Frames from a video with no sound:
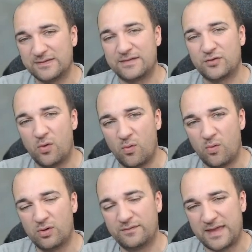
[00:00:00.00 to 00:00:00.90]
They've got
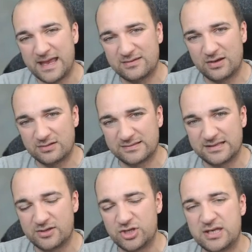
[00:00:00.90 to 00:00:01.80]
all of that internal
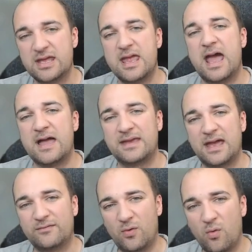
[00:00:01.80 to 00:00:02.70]
synergy, and they
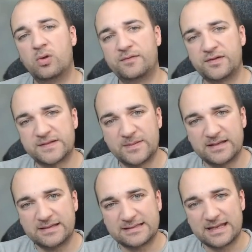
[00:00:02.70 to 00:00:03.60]
have all of those
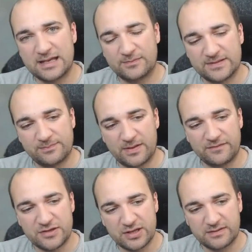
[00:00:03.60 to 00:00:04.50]
abilities that help to buff
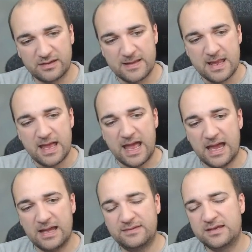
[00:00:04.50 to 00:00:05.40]
each other,
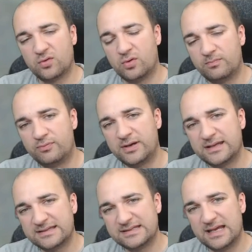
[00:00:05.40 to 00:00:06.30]
and the
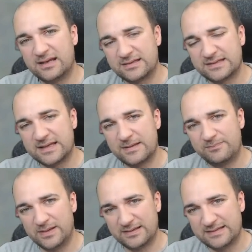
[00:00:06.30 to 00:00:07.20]
Dawnbringer Zealots
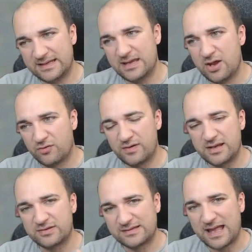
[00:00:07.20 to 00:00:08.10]
ability really
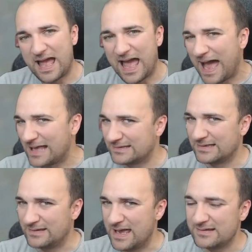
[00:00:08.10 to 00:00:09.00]
just adds
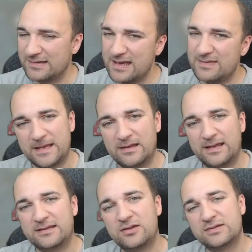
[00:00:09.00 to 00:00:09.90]
to that. They
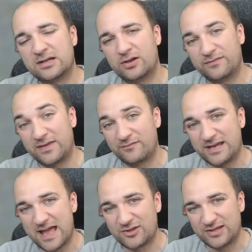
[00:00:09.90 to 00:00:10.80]
like to use a lot of their
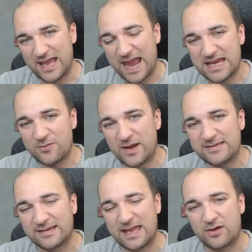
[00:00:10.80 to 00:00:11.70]
reaction anyway
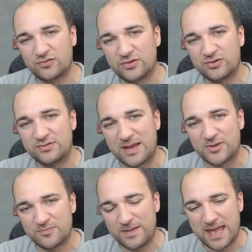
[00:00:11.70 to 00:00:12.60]
to counter and do
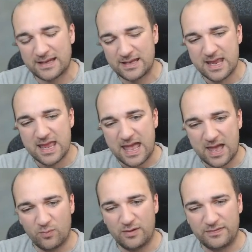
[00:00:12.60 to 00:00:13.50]
damage back,
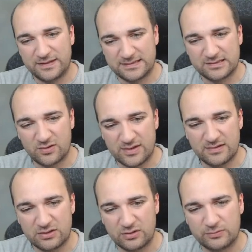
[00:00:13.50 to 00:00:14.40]
and what this is going
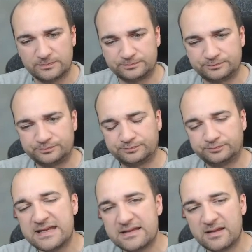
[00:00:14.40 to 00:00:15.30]
to do at
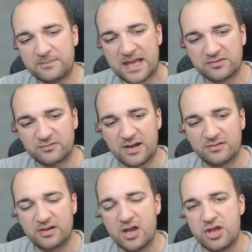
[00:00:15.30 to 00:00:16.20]
the end of the battle
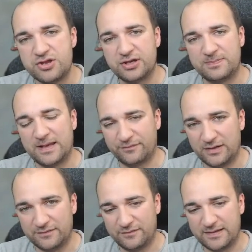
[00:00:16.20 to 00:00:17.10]
round, you're going to pick a
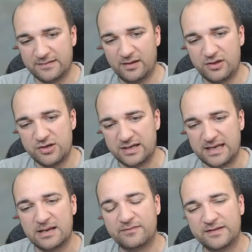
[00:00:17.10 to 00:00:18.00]
friendly fighter, you're going
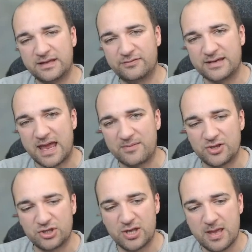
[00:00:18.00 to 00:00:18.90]
to heal him for D3
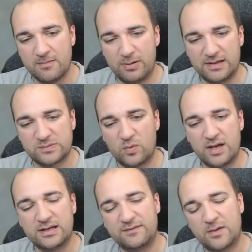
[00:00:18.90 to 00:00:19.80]
damage,
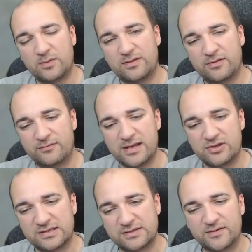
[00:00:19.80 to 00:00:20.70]
+1 if they're within 3
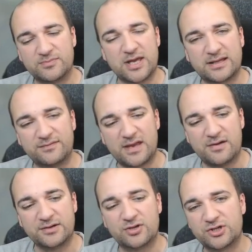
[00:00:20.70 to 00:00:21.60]
inches of an objective,
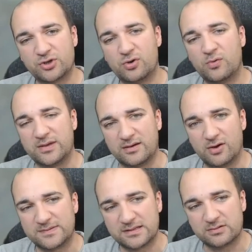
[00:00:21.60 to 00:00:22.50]
carrying treasure, within an
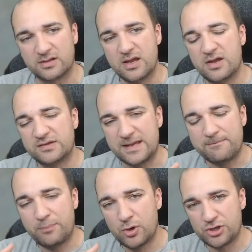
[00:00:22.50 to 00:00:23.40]
obstacle. So
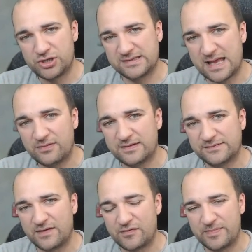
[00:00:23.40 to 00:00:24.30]
it pushes out the
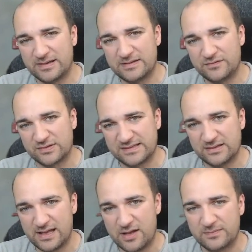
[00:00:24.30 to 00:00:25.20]
survivability of your
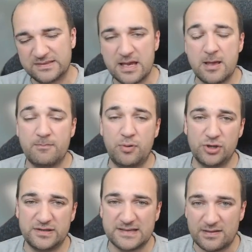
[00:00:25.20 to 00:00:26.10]
Steel Helms,
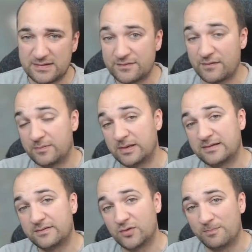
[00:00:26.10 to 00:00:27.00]
pushes out the
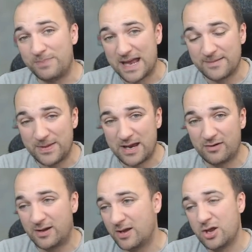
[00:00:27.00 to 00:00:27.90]
survivability of your Banner
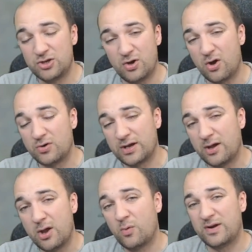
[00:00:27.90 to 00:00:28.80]
Bearer, your
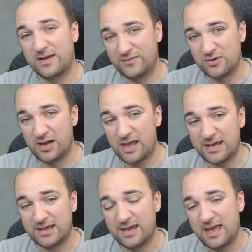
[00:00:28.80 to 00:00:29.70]
Ogre, whatever you
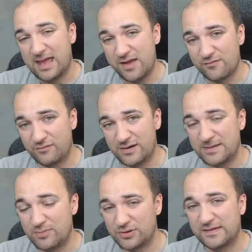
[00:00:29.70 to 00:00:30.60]
like. It
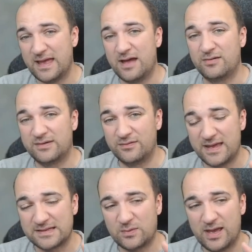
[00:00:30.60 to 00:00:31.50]
really pushes it out. So
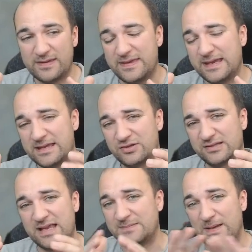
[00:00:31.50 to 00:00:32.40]
that's why I think it's
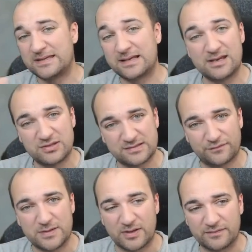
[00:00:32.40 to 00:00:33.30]
basically just a
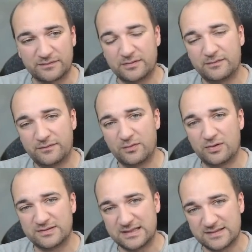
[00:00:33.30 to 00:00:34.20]
free buff
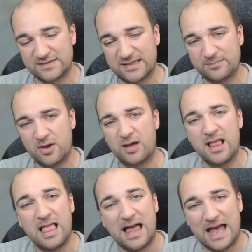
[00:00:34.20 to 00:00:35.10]
for Cities of Sigmar,
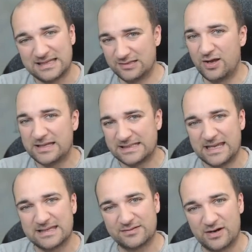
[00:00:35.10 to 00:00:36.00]
as long as it
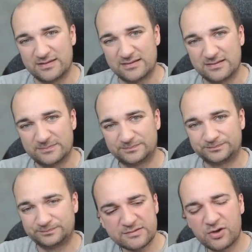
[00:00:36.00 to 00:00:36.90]
gets errated.
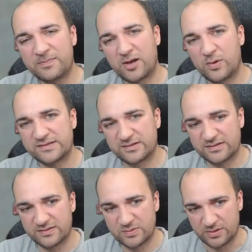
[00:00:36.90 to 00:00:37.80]
Let's talk about Questor
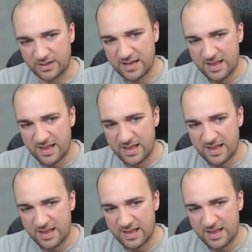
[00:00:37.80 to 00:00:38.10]
Soulsworn.